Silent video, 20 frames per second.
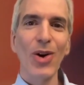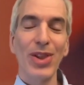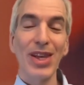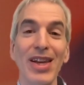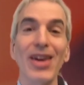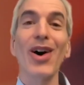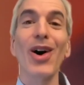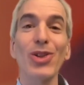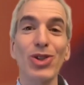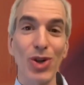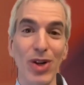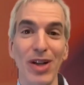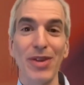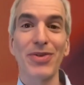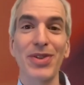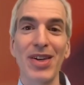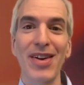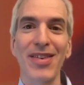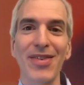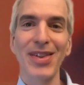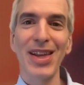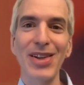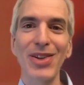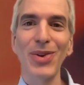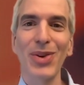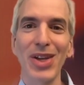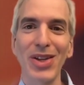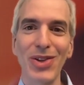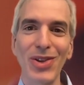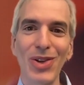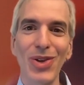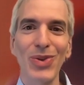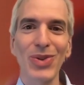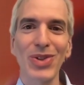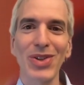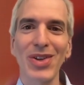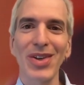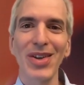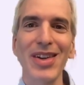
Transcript: the alternatives that you can use.